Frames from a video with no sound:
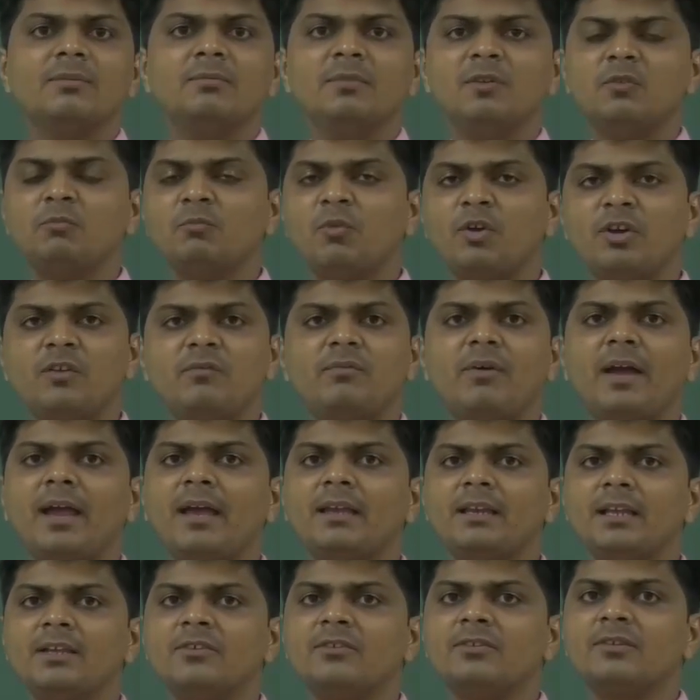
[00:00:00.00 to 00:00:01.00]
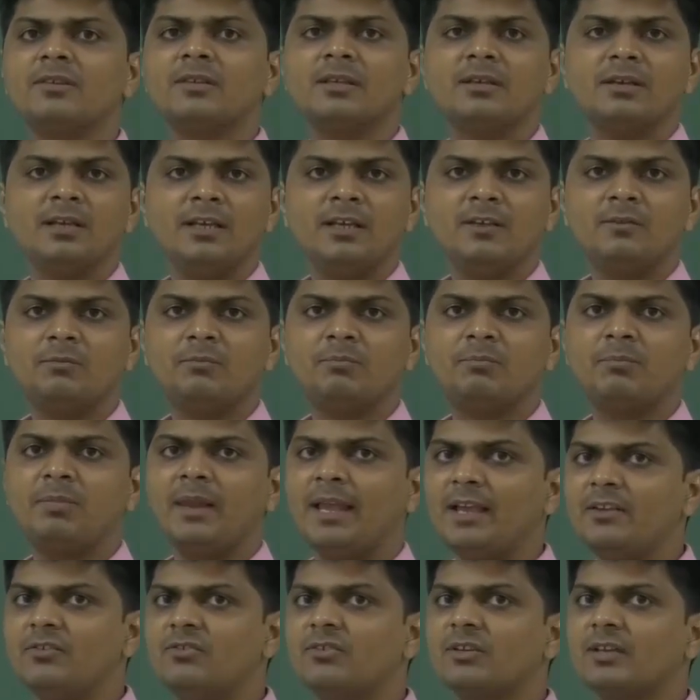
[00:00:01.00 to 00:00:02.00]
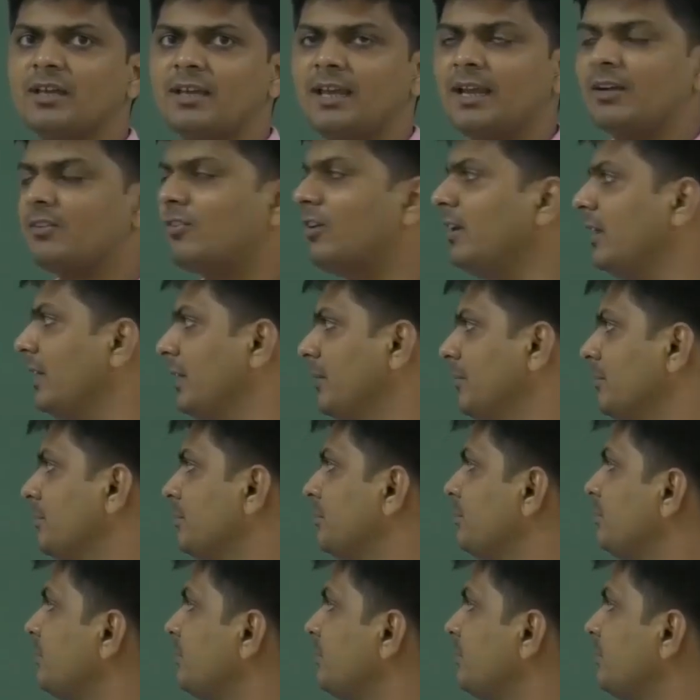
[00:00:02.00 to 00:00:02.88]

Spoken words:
this modifier is placed correctly.